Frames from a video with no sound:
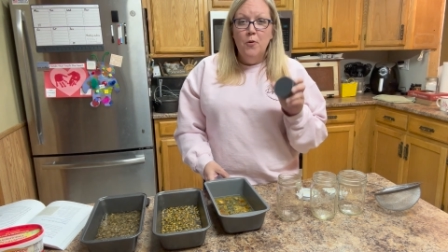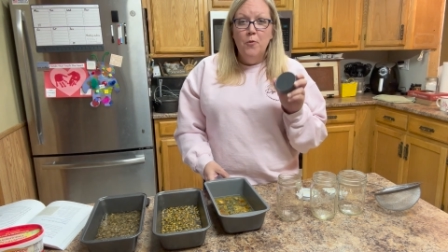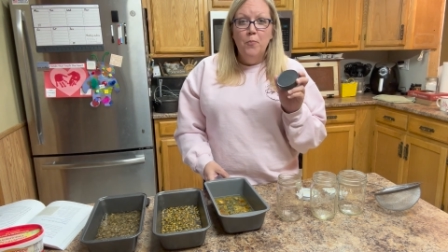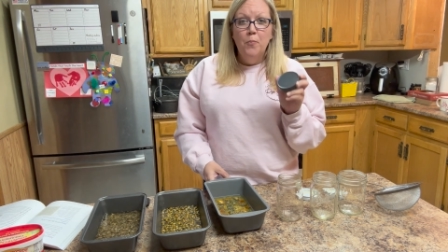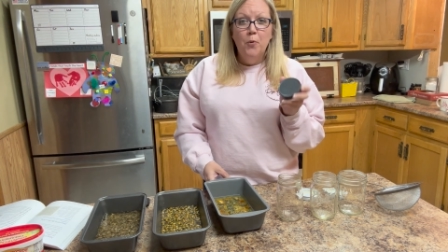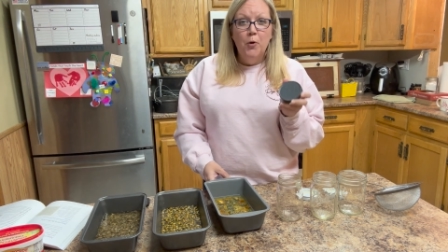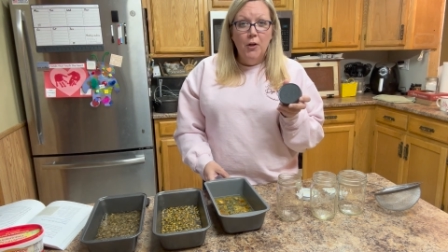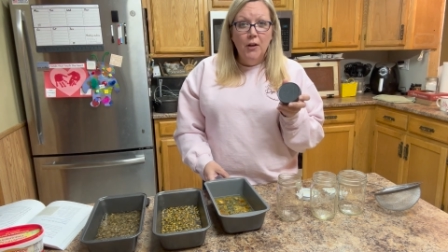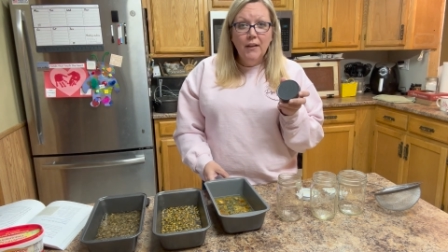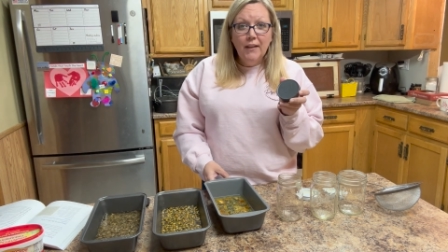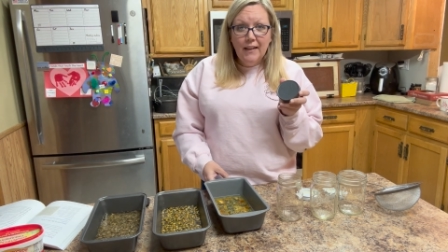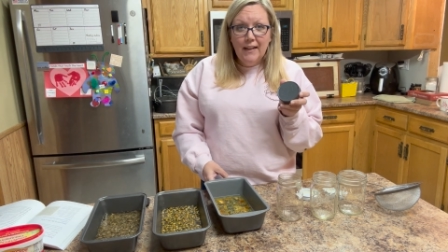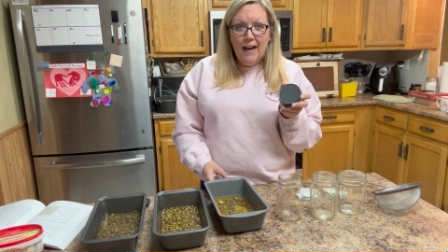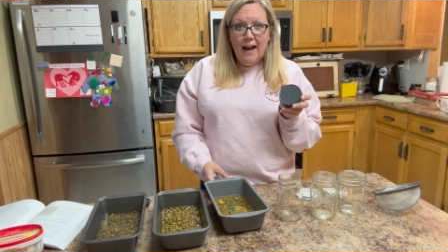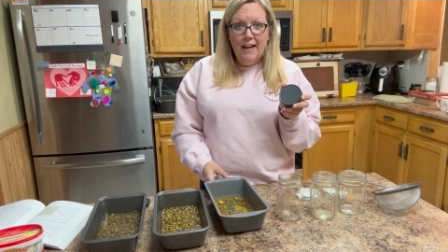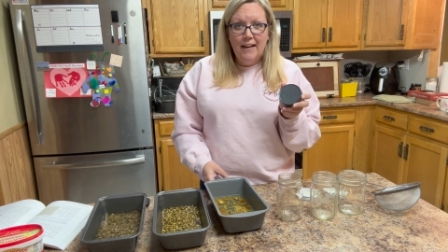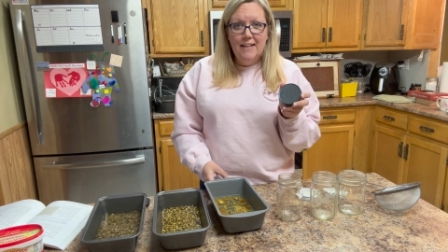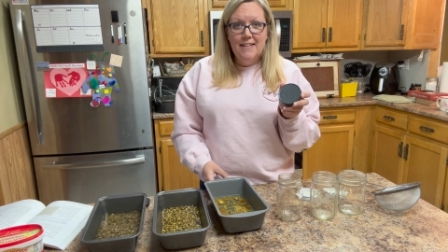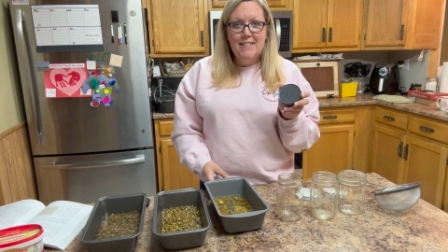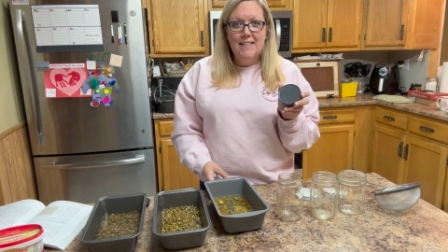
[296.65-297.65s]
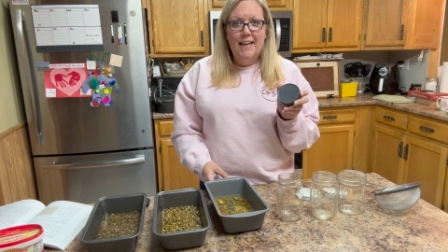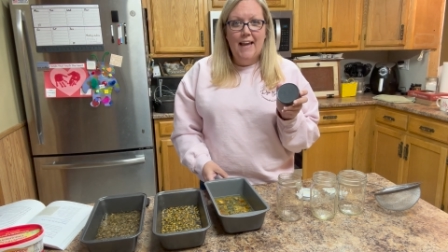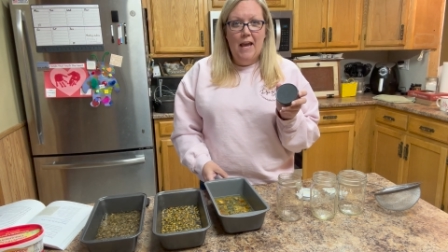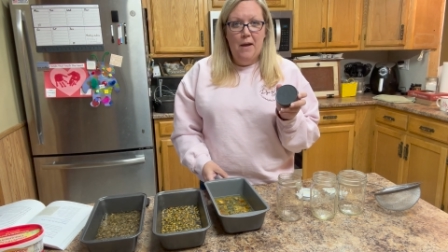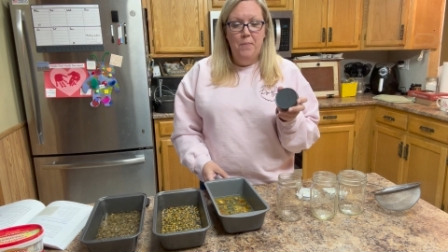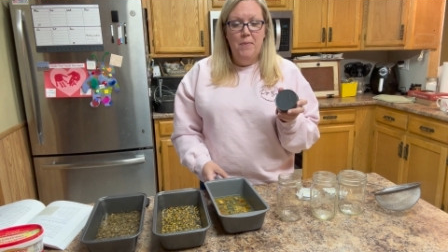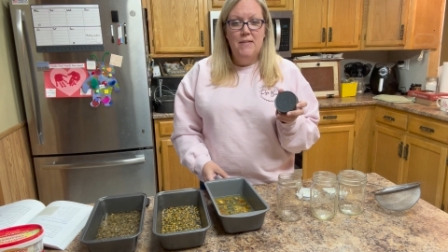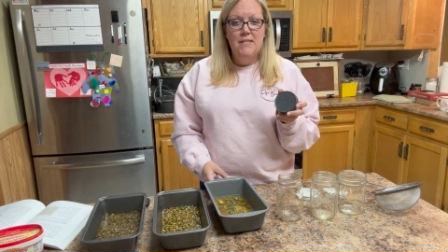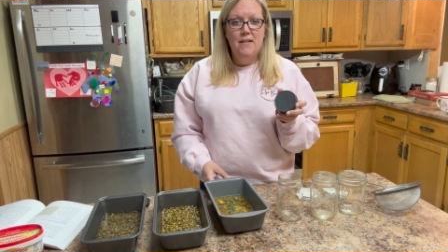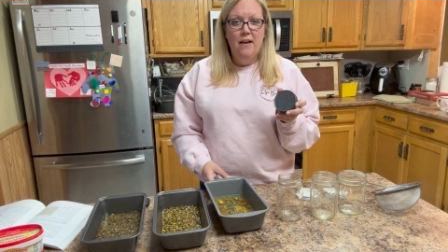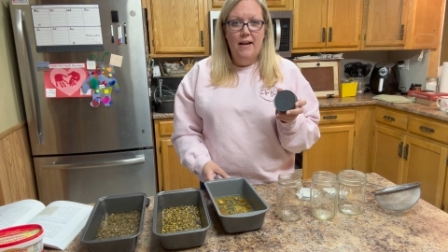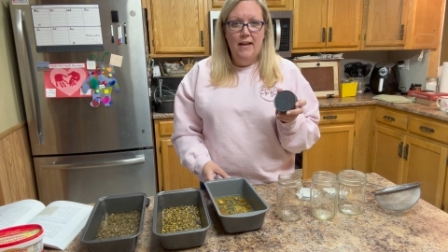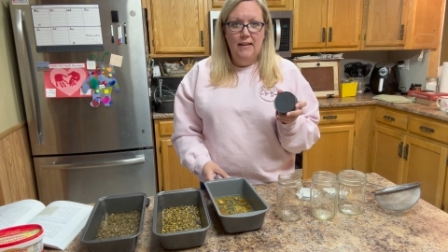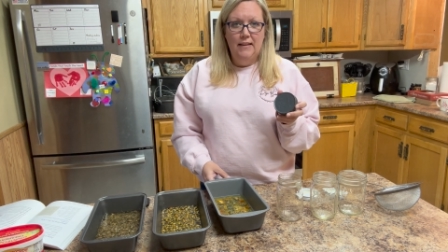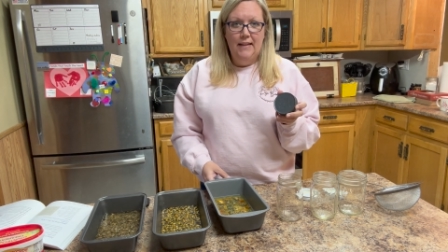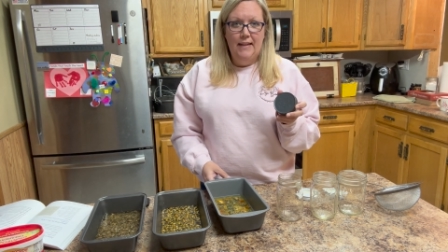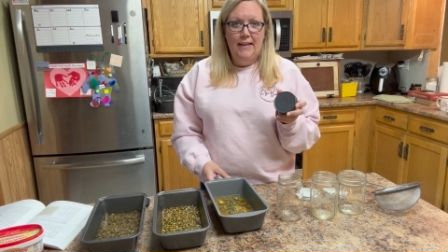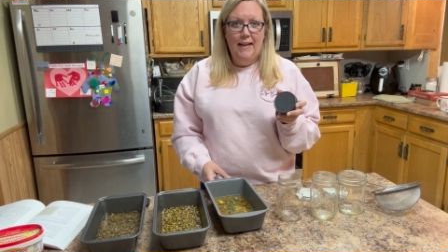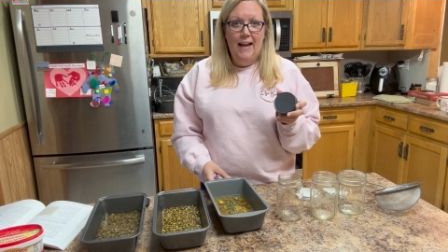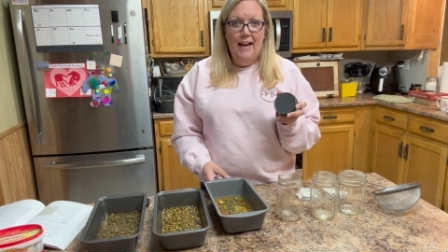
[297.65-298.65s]
Put a lid on it to cap it
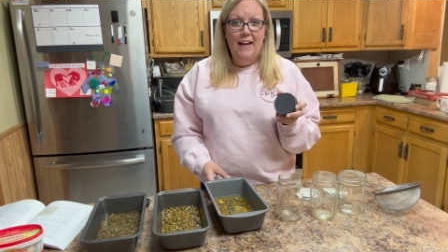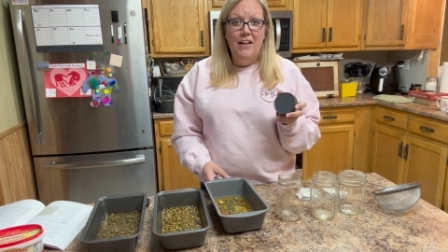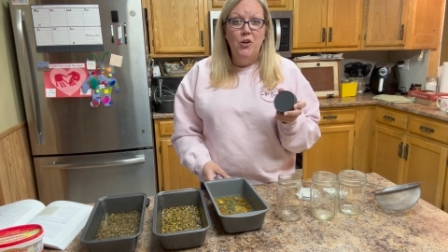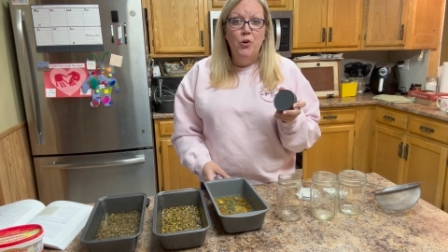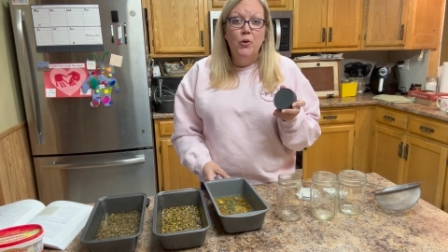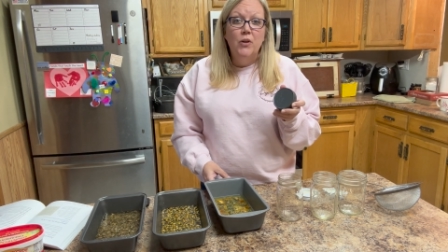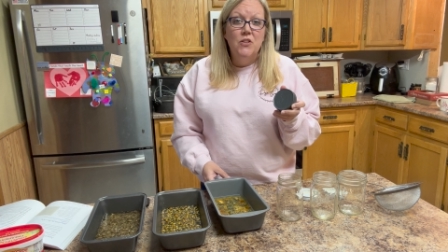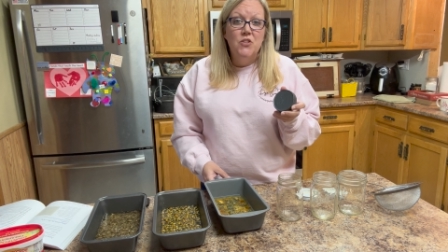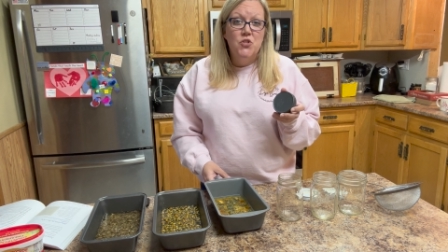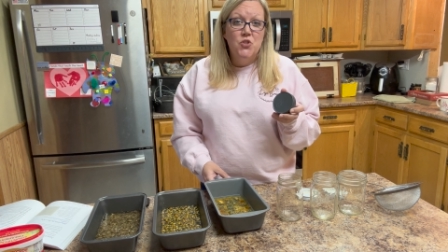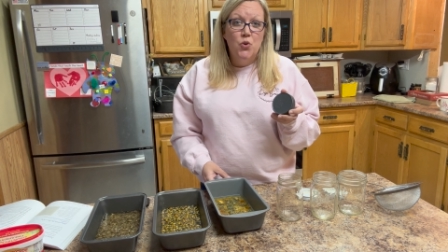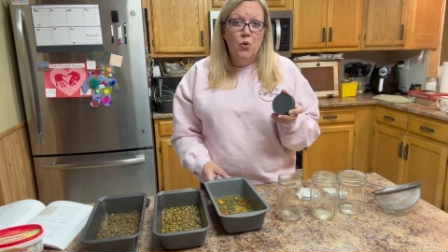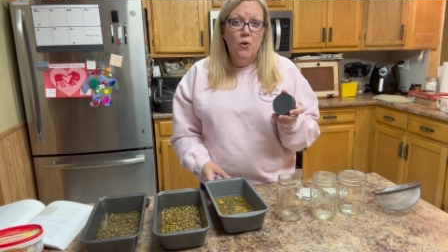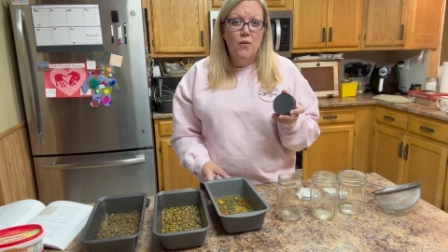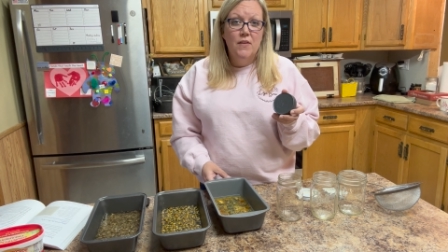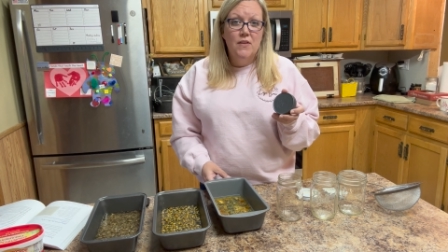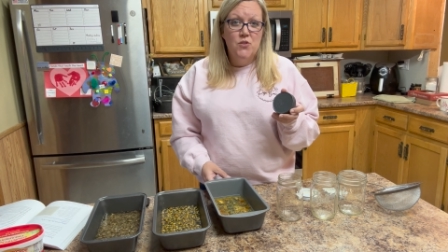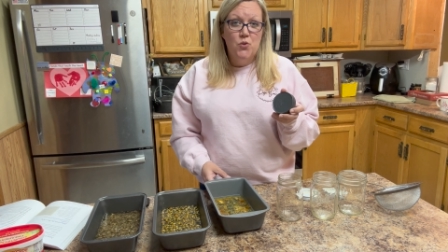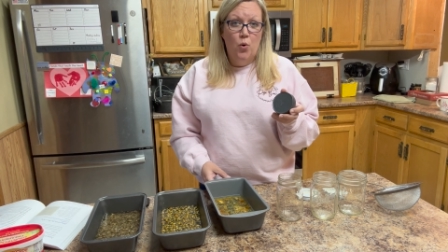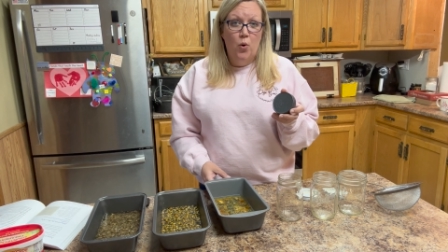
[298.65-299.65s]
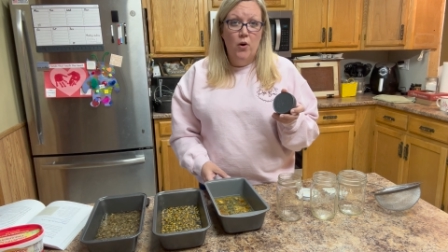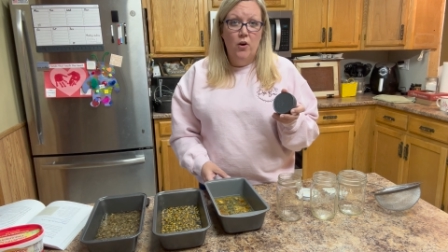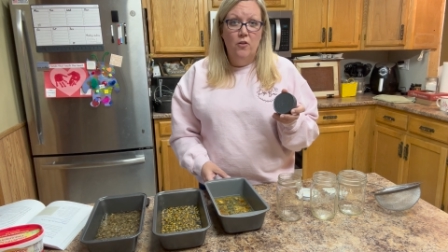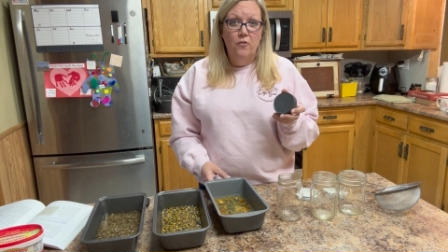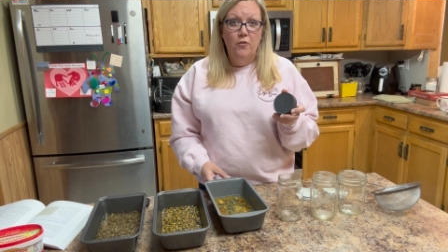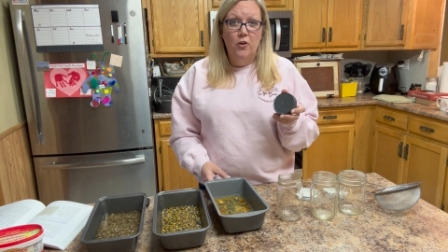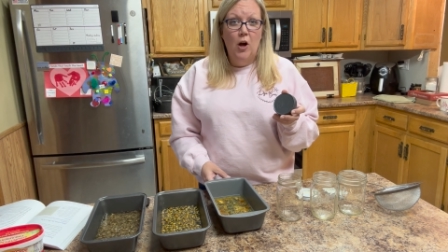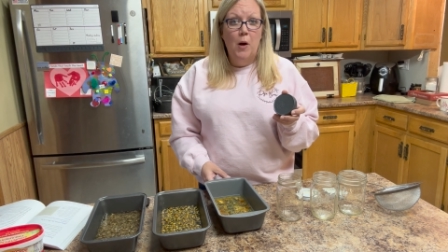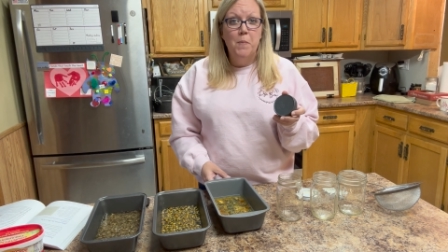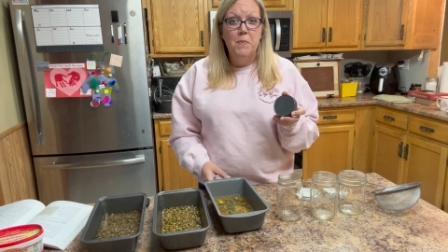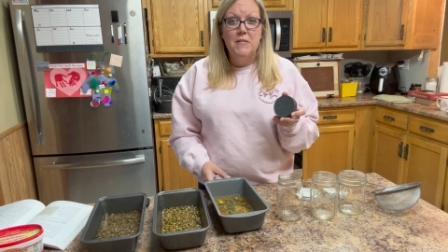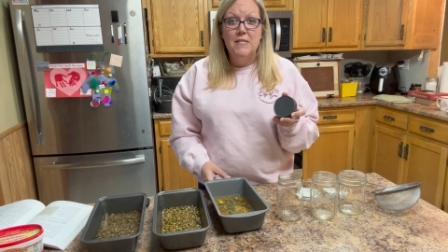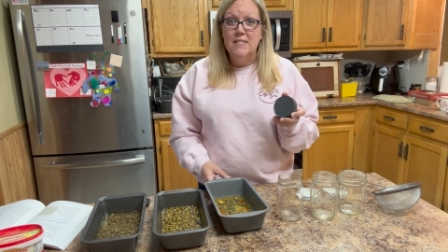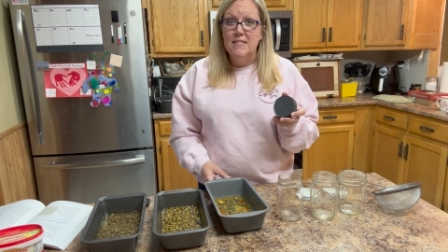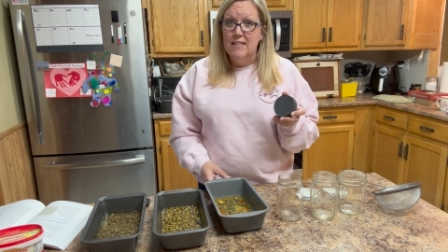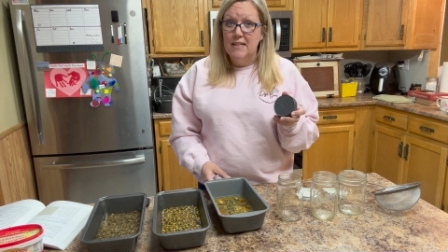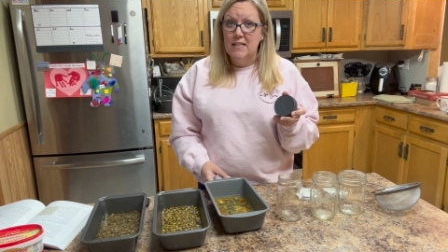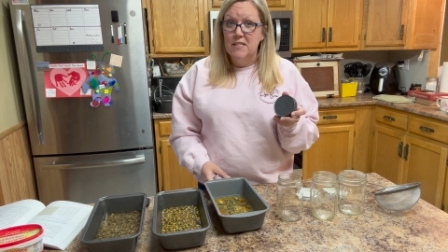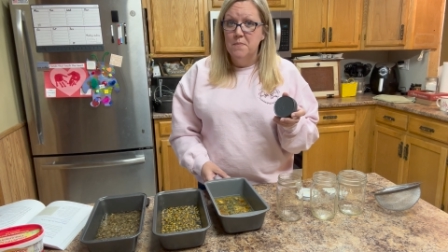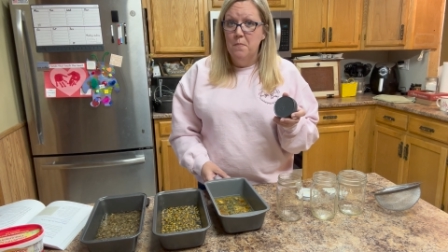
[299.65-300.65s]
tightly, and you can store this oil for up to
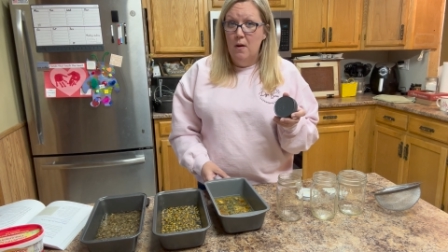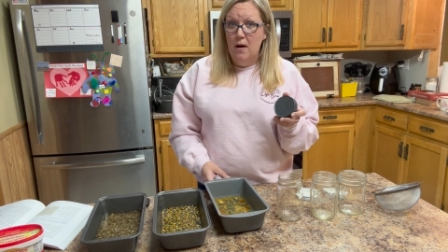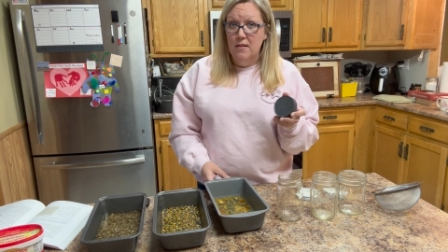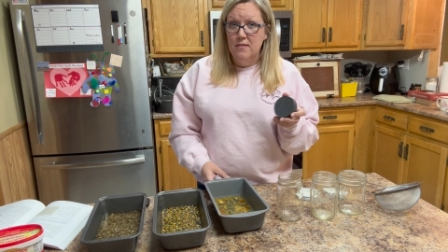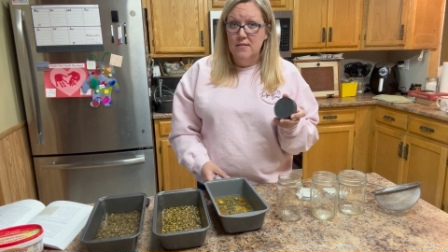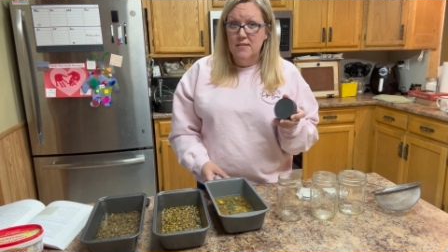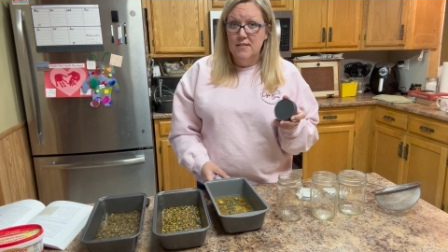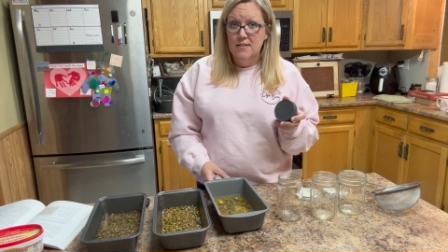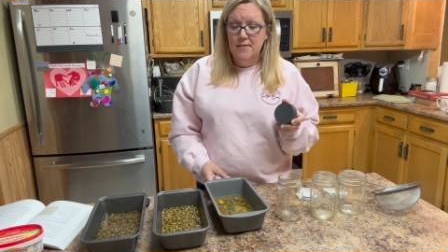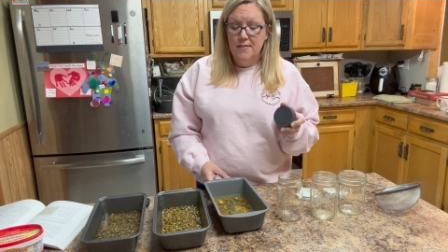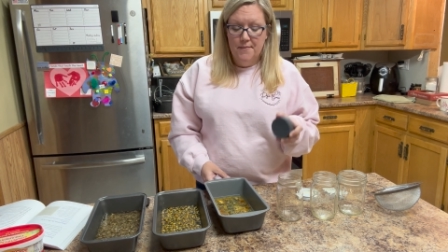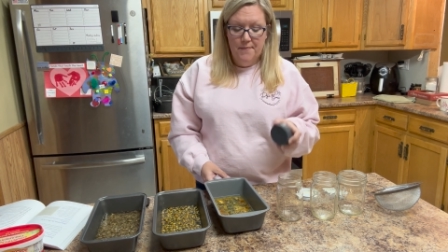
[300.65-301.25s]
6 months.